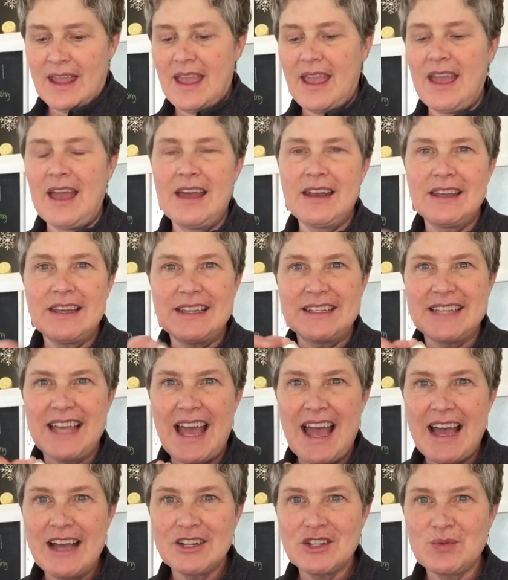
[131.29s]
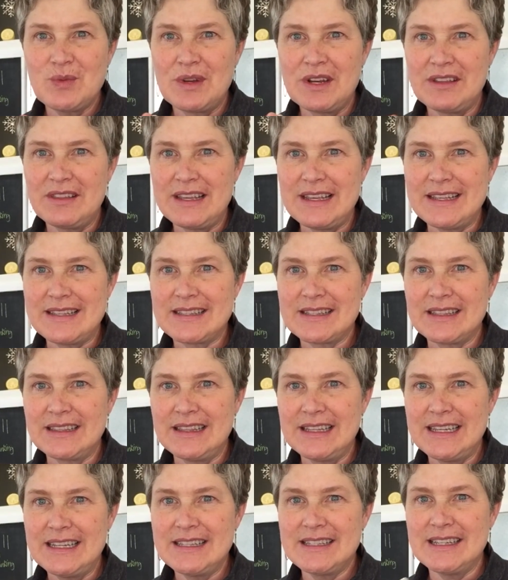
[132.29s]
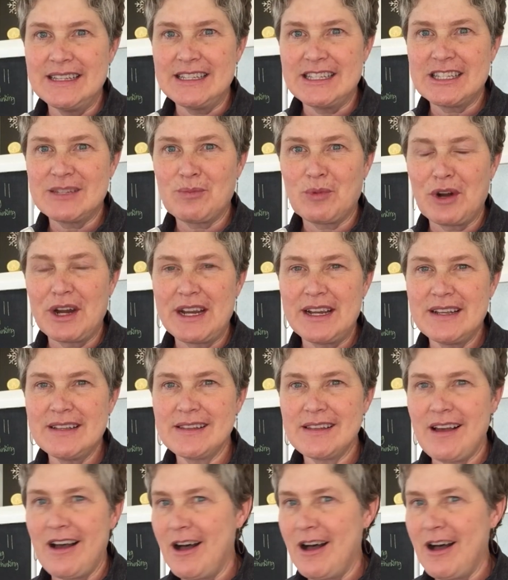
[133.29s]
and attach one of these lids and sprays.